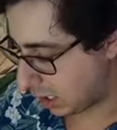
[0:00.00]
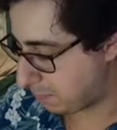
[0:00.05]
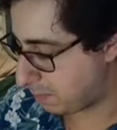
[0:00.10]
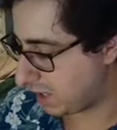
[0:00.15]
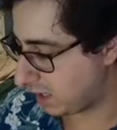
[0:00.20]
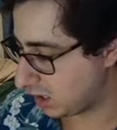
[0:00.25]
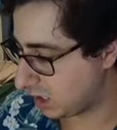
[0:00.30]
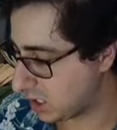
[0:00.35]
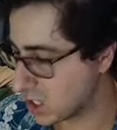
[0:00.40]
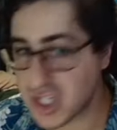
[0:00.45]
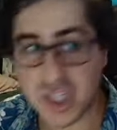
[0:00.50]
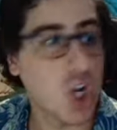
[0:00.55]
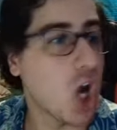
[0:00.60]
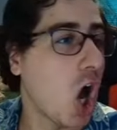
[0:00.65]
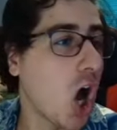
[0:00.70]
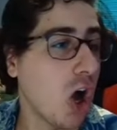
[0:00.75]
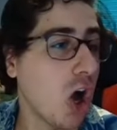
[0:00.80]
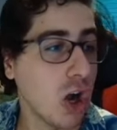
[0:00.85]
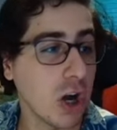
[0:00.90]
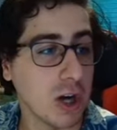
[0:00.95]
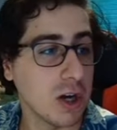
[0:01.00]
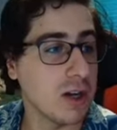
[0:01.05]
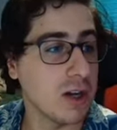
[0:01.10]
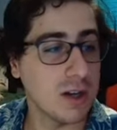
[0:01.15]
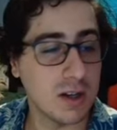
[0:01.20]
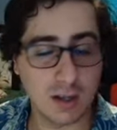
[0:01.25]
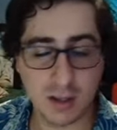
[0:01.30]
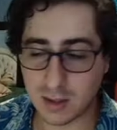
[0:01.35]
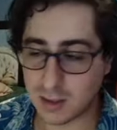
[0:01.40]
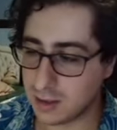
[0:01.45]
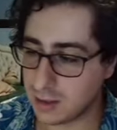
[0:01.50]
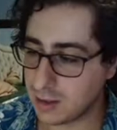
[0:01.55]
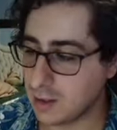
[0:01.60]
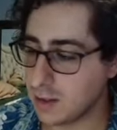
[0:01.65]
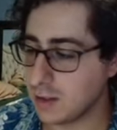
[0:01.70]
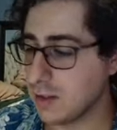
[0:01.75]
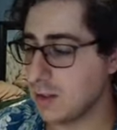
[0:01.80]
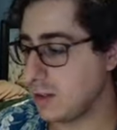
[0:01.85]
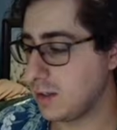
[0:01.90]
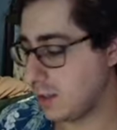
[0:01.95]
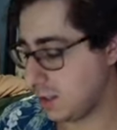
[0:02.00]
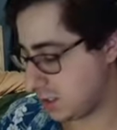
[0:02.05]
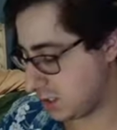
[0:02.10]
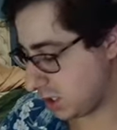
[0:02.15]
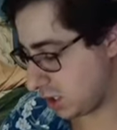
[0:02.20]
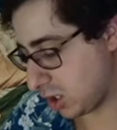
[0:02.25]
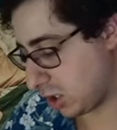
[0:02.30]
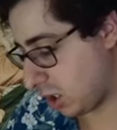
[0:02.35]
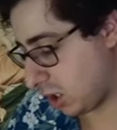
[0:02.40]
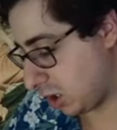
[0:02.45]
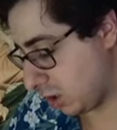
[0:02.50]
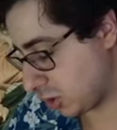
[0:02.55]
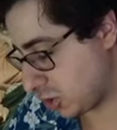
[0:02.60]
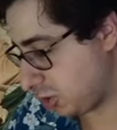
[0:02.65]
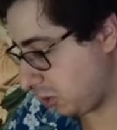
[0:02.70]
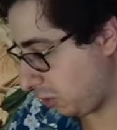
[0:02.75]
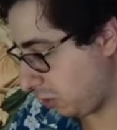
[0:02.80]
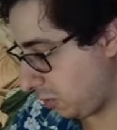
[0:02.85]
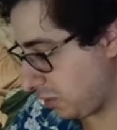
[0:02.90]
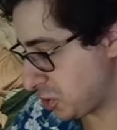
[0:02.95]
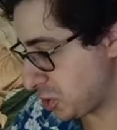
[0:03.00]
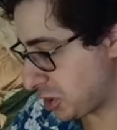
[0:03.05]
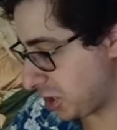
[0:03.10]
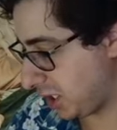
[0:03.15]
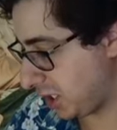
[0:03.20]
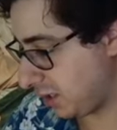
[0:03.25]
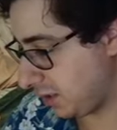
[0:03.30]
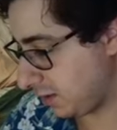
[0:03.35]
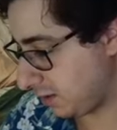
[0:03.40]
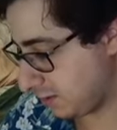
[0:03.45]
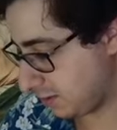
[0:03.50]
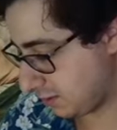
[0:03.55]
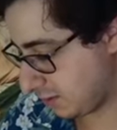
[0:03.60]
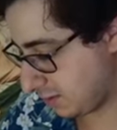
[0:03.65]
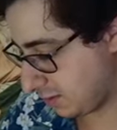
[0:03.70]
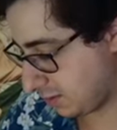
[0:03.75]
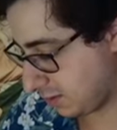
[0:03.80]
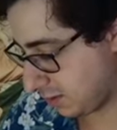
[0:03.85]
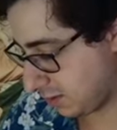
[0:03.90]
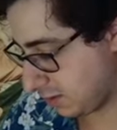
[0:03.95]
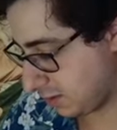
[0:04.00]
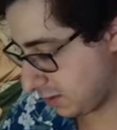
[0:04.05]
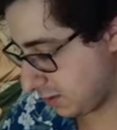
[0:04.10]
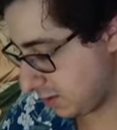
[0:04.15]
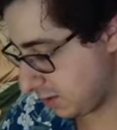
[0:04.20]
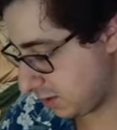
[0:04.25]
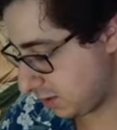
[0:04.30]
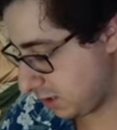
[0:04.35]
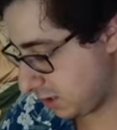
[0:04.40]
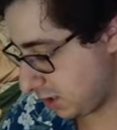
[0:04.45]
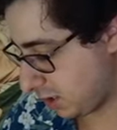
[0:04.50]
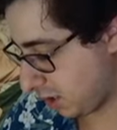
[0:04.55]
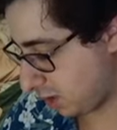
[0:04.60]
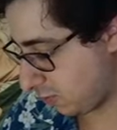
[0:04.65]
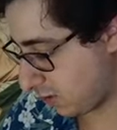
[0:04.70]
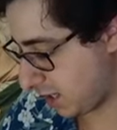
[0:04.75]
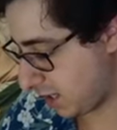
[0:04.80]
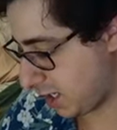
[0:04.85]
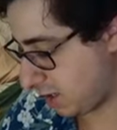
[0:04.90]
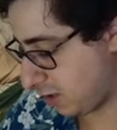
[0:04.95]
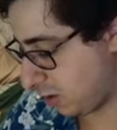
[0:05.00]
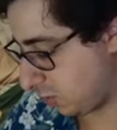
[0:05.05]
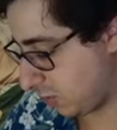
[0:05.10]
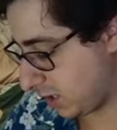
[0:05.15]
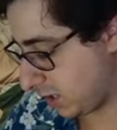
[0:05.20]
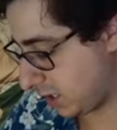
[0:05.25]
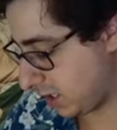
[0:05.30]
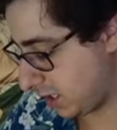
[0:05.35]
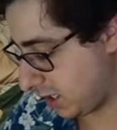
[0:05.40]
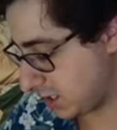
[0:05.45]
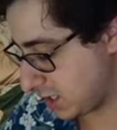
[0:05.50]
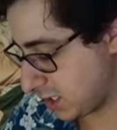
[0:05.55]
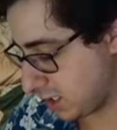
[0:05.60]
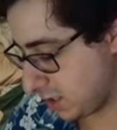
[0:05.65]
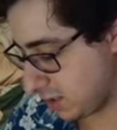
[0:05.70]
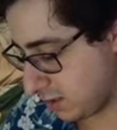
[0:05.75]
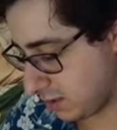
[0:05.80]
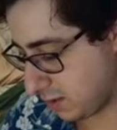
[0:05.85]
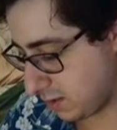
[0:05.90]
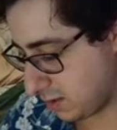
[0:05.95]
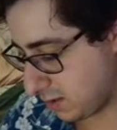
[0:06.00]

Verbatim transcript: The bell is gong. It's a gong show and shit. You already know what it is.